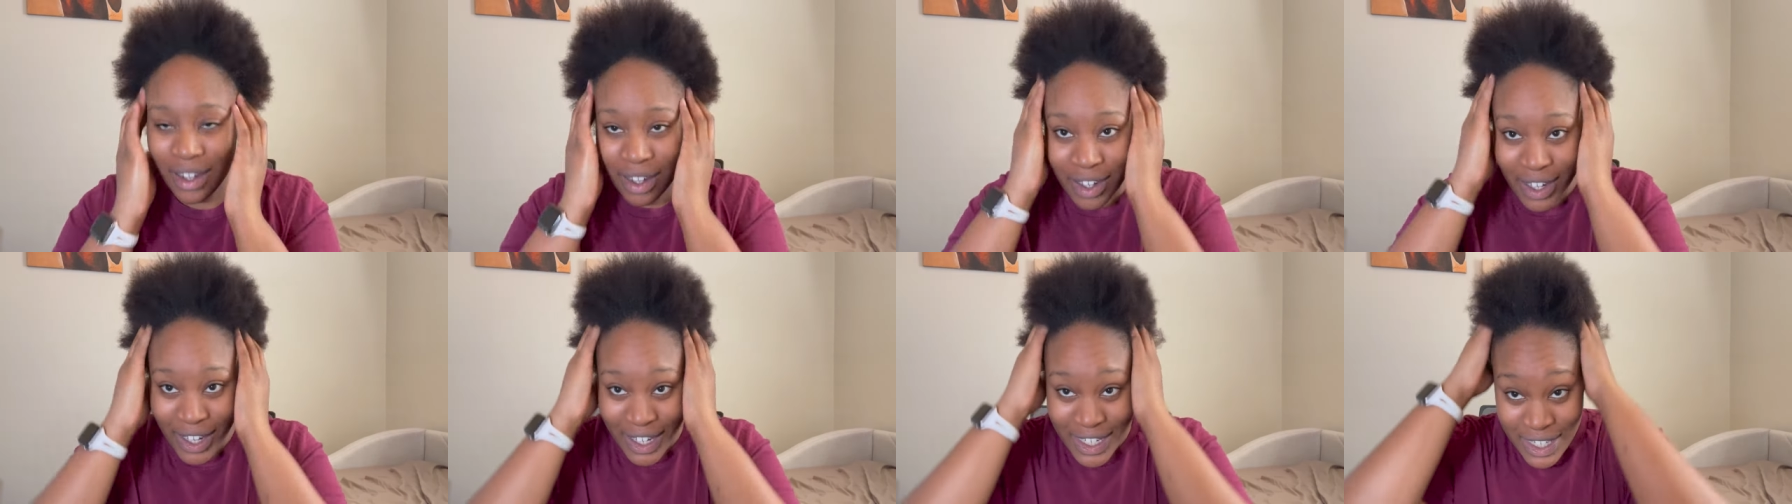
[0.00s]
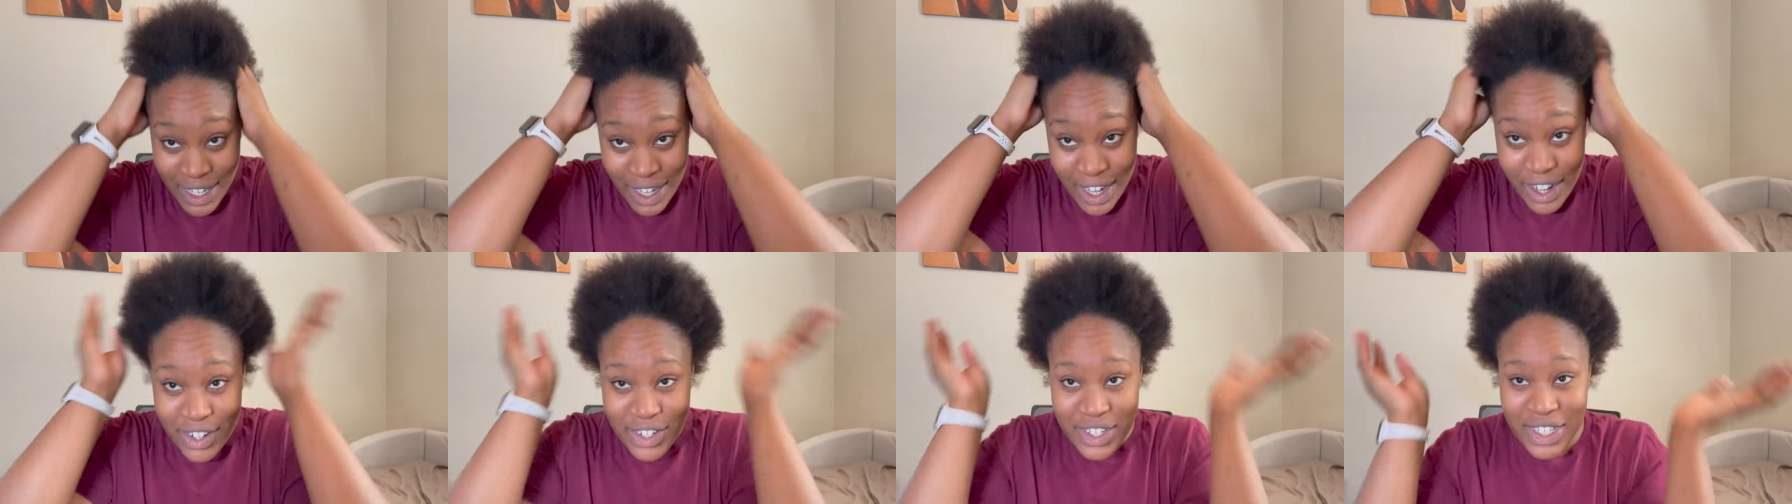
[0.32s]
As a
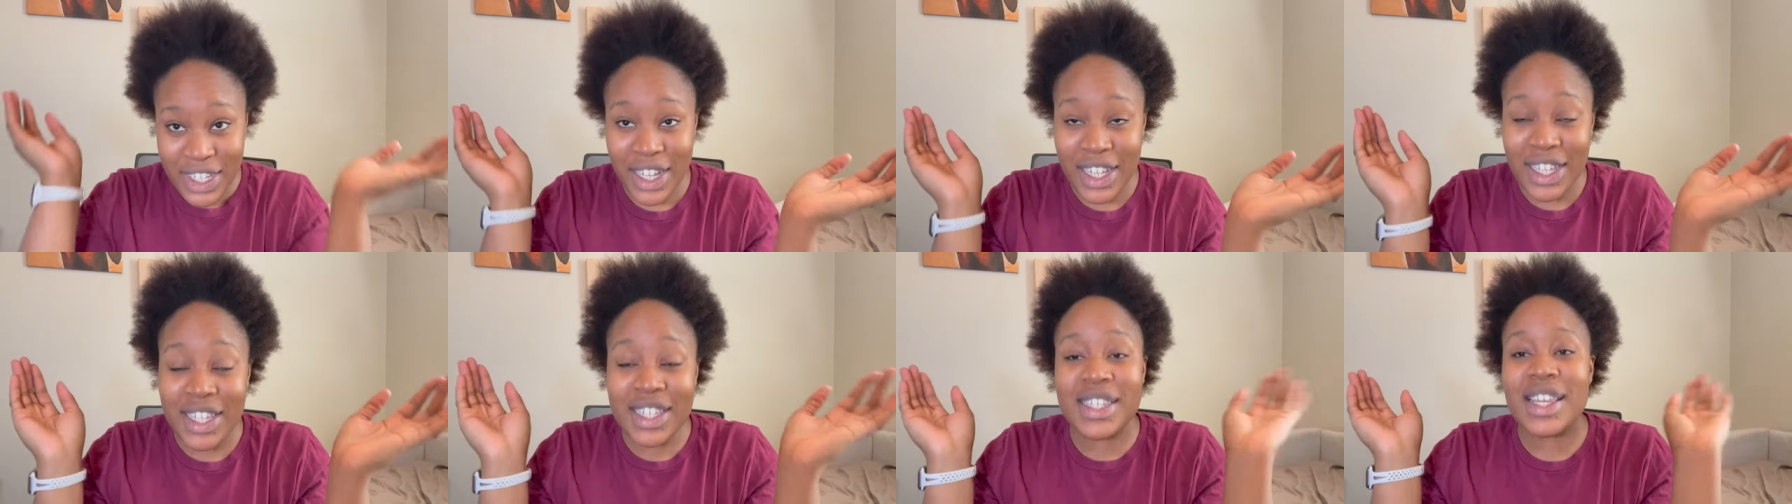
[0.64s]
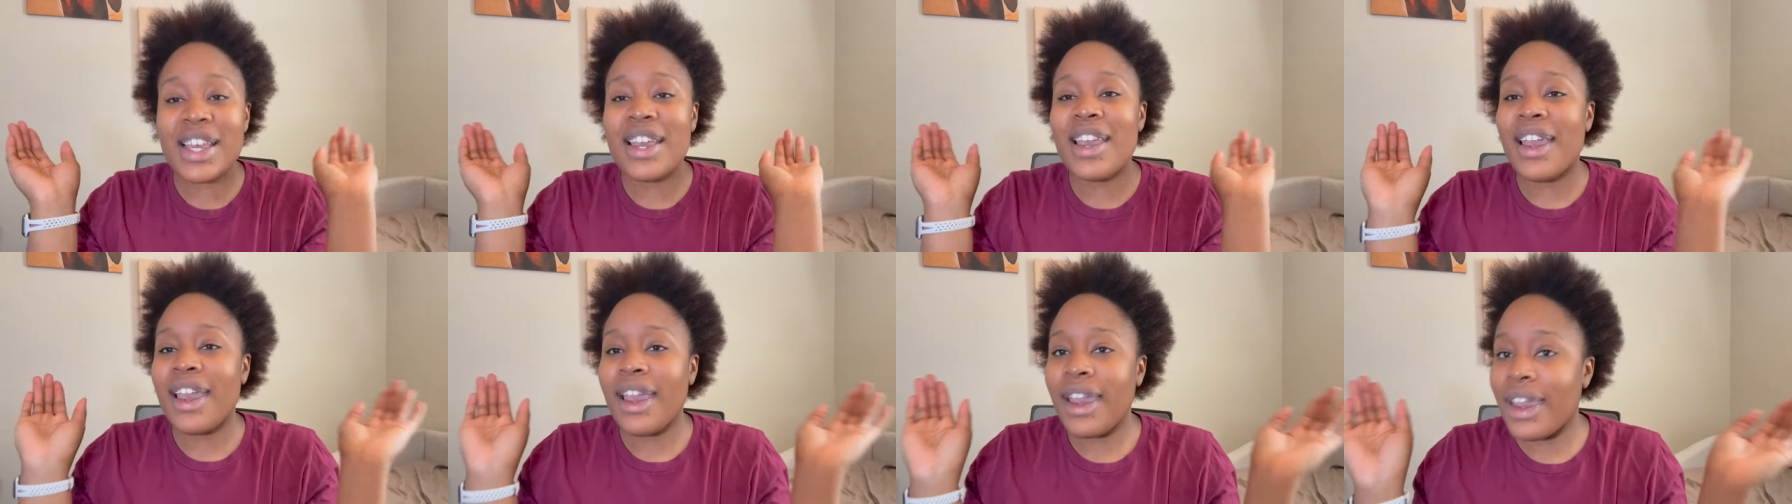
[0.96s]
hairstylist,
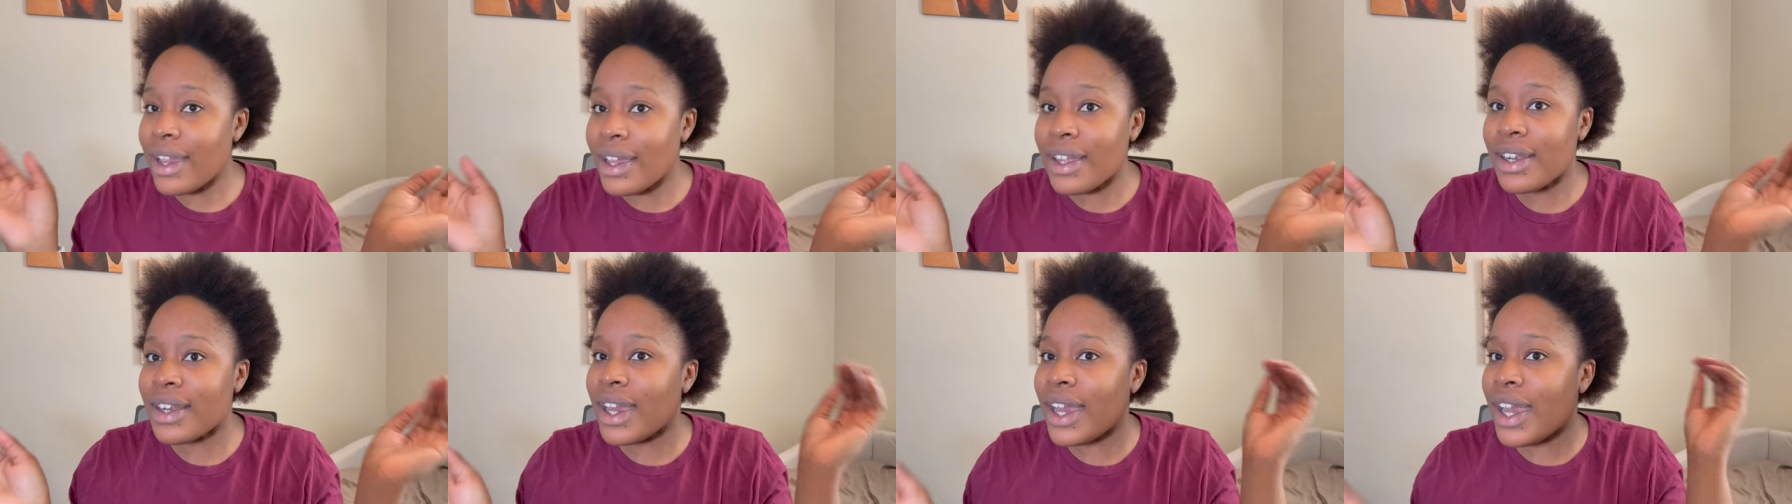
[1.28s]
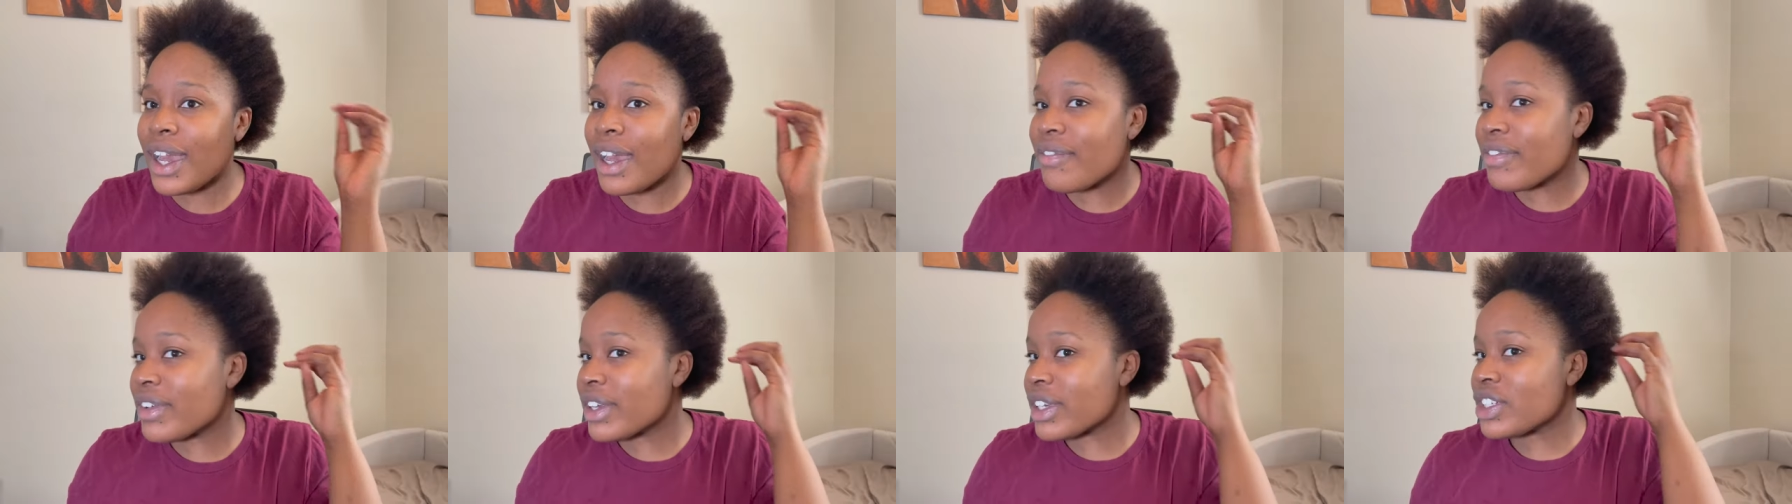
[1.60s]
hate not
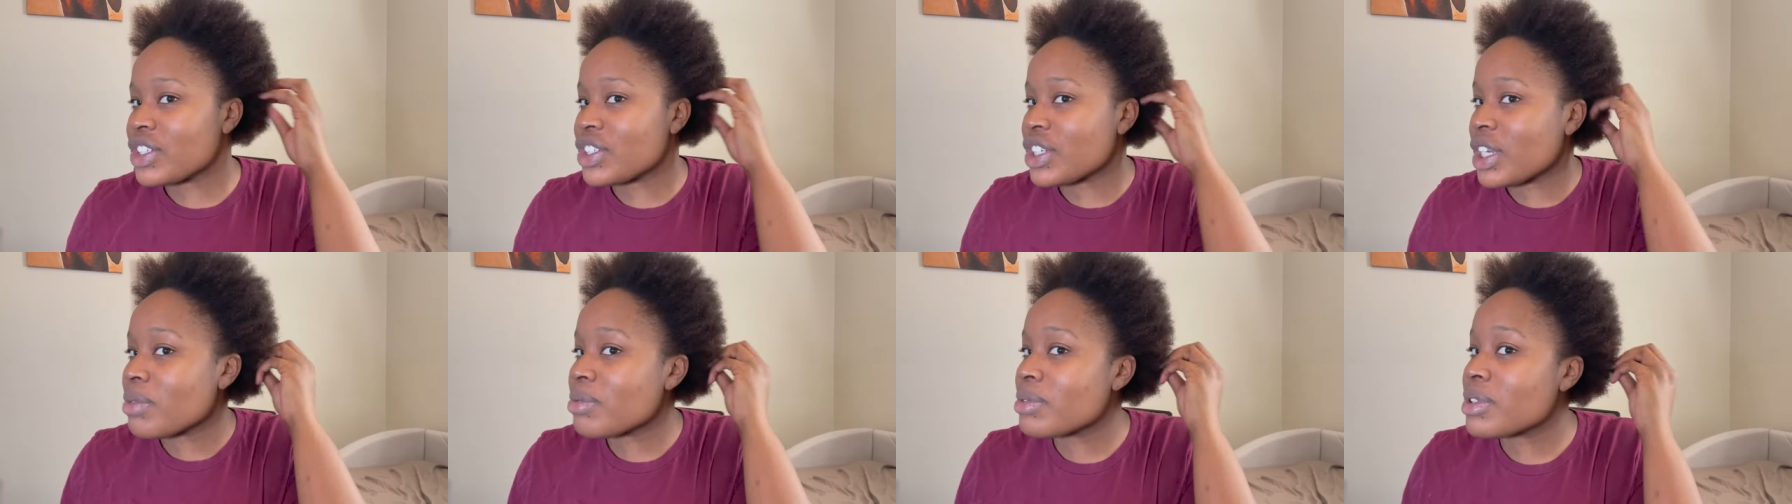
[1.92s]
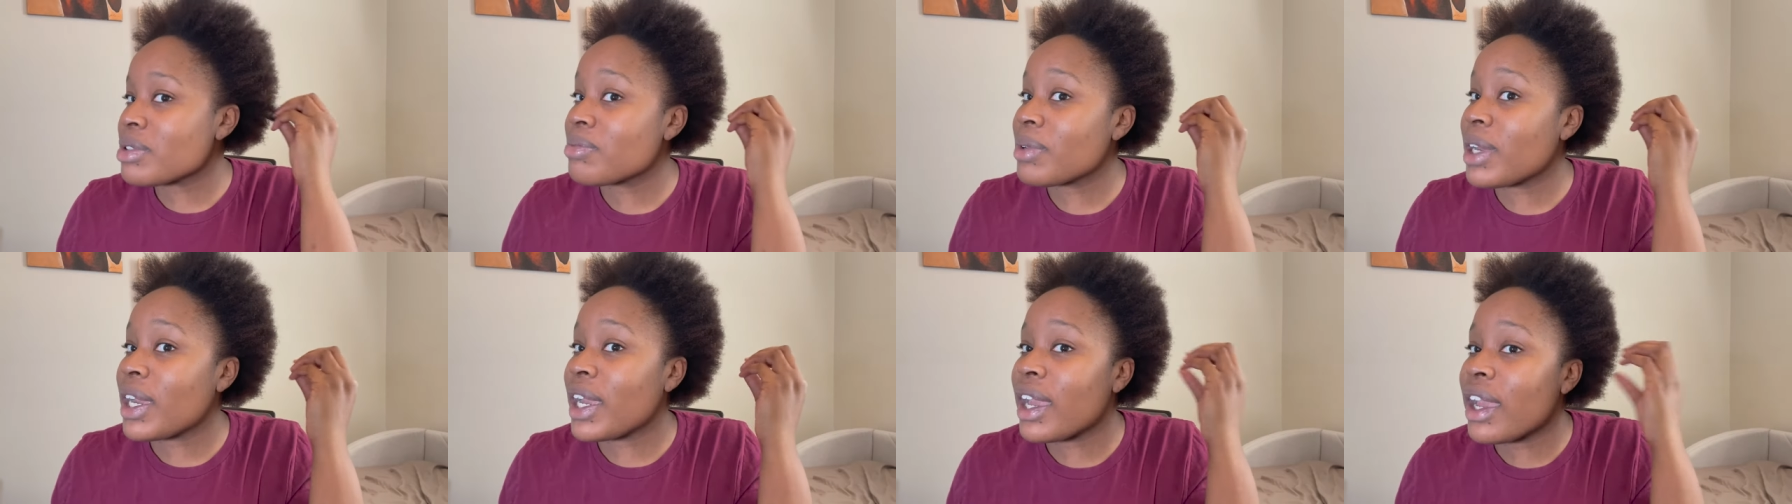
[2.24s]
having a shape to
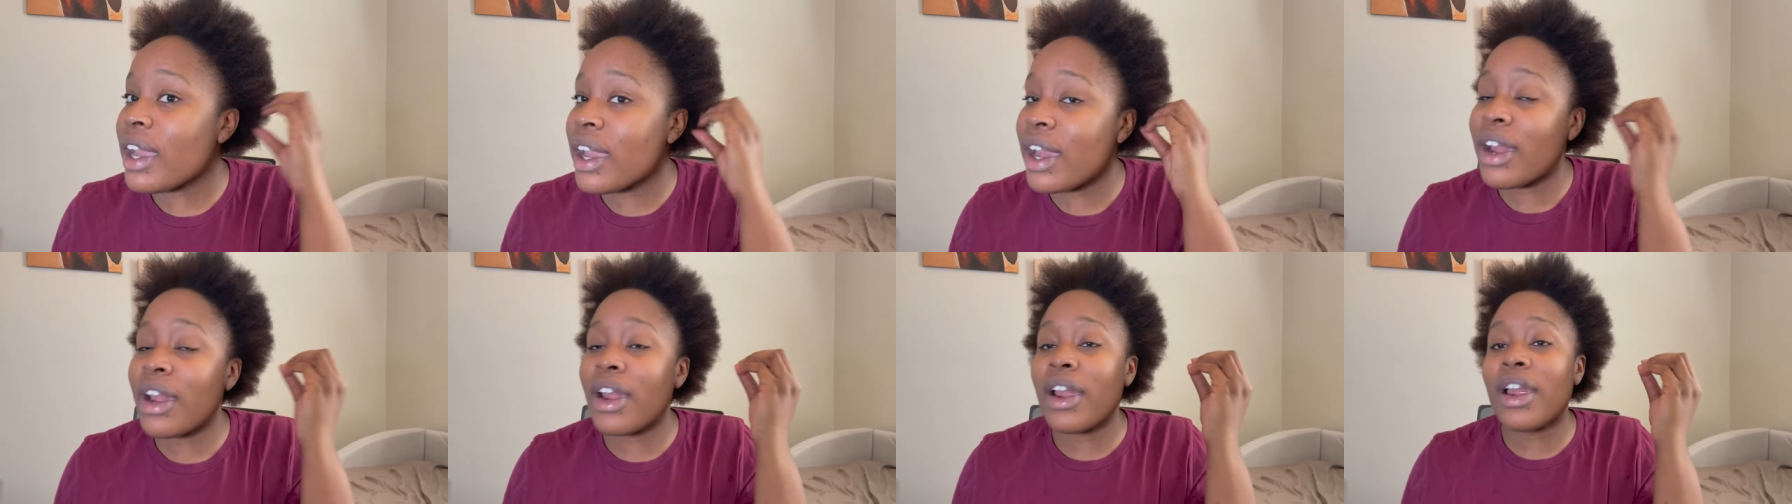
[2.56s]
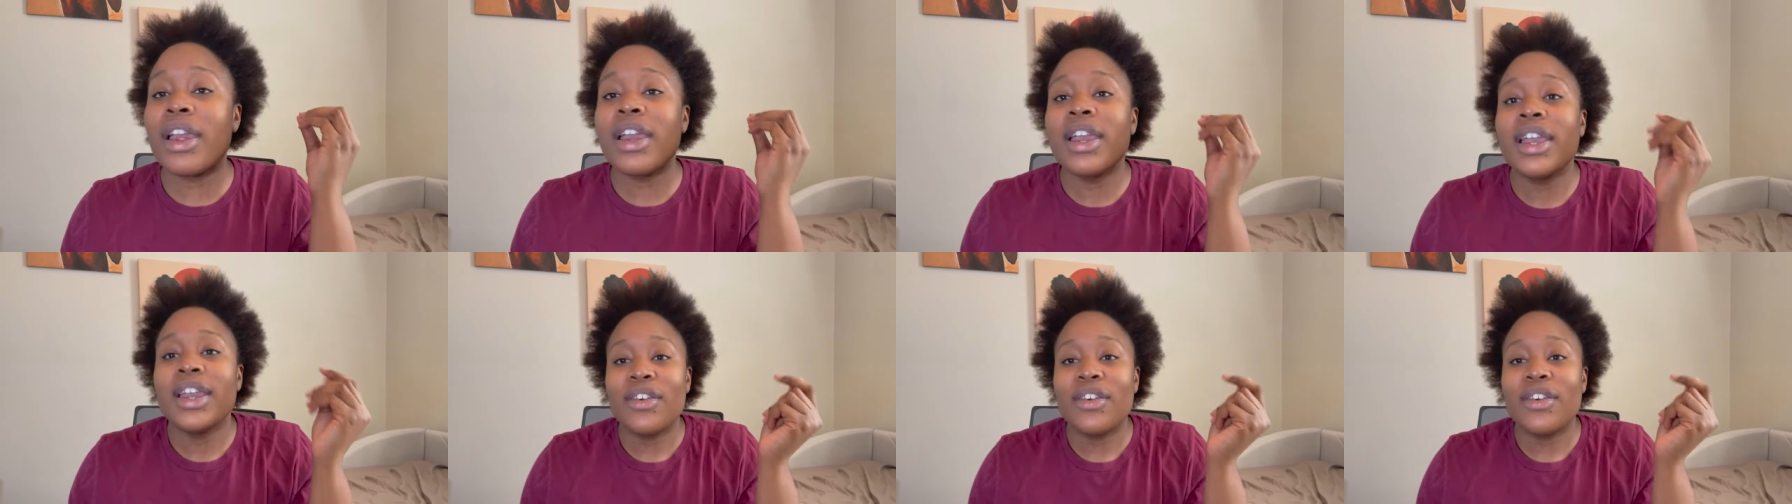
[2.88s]
my hair.